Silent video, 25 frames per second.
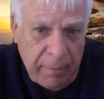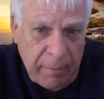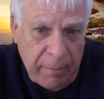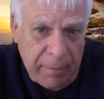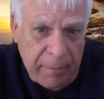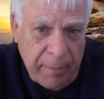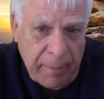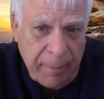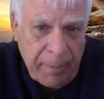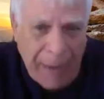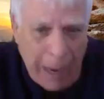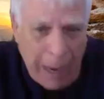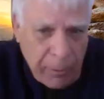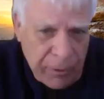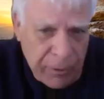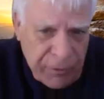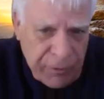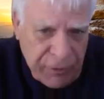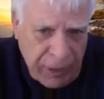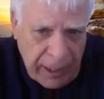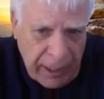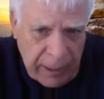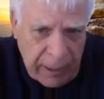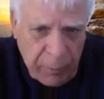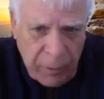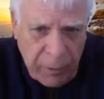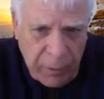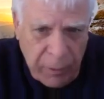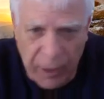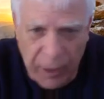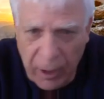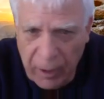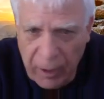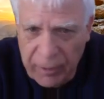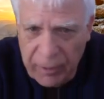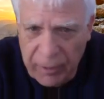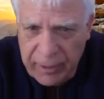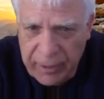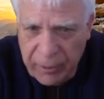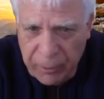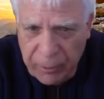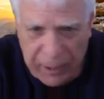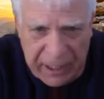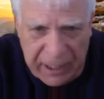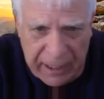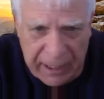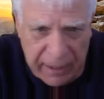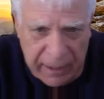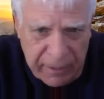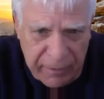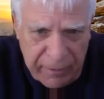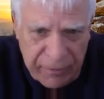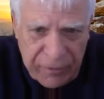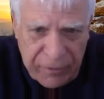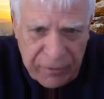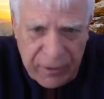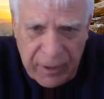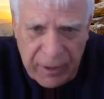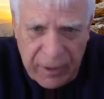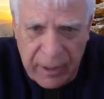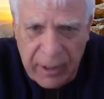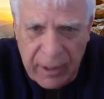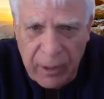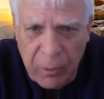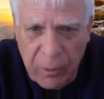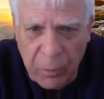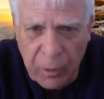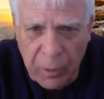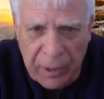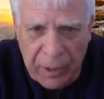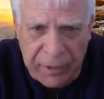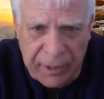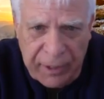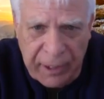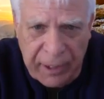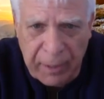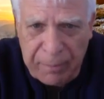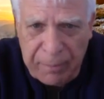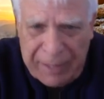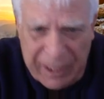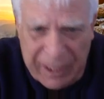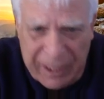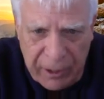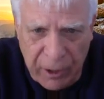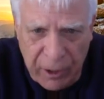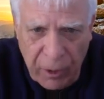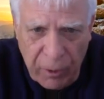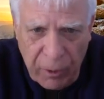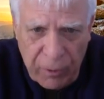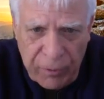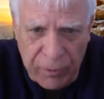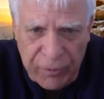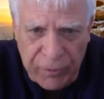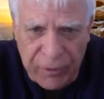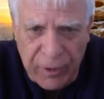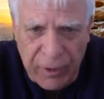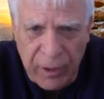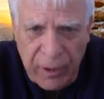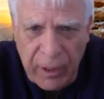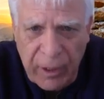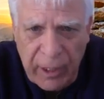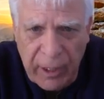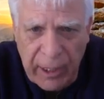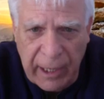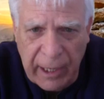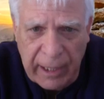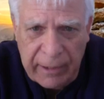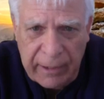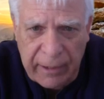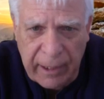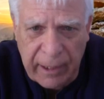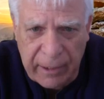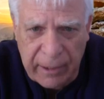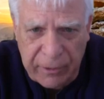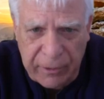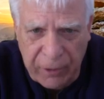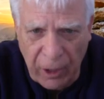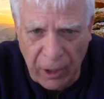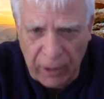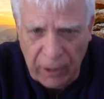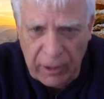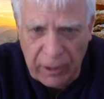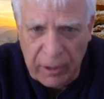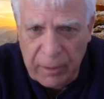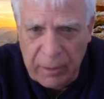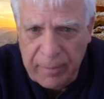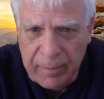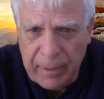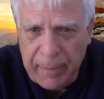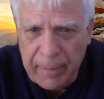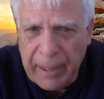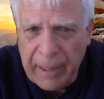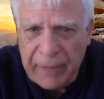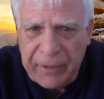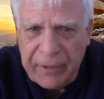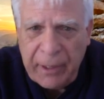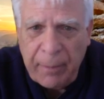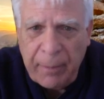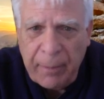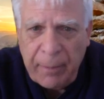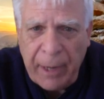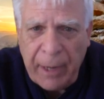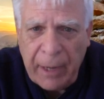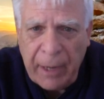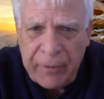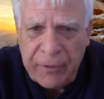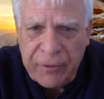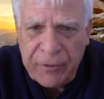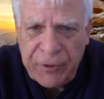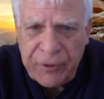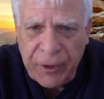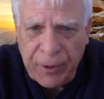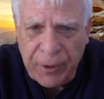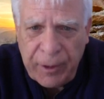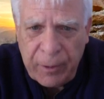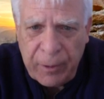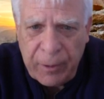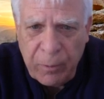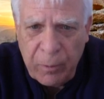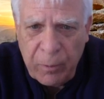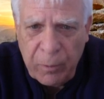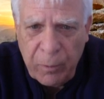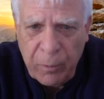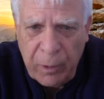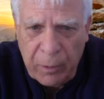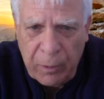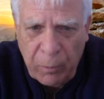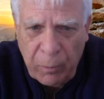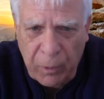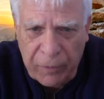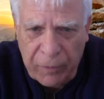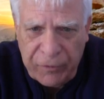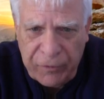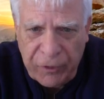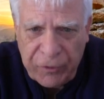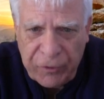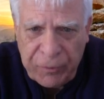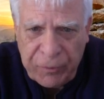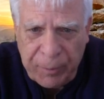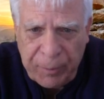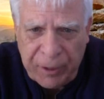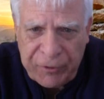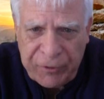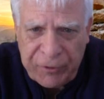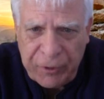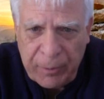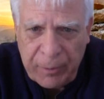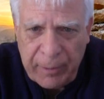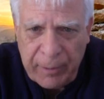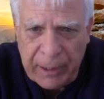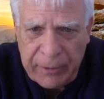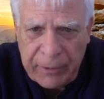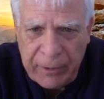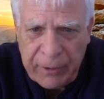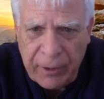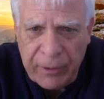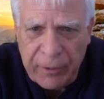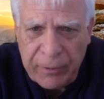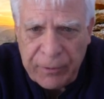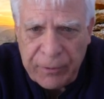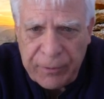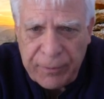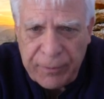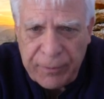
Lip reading: power shake with all the greens with the aminos, and talk a little bit about the apothecary? What's so special about those?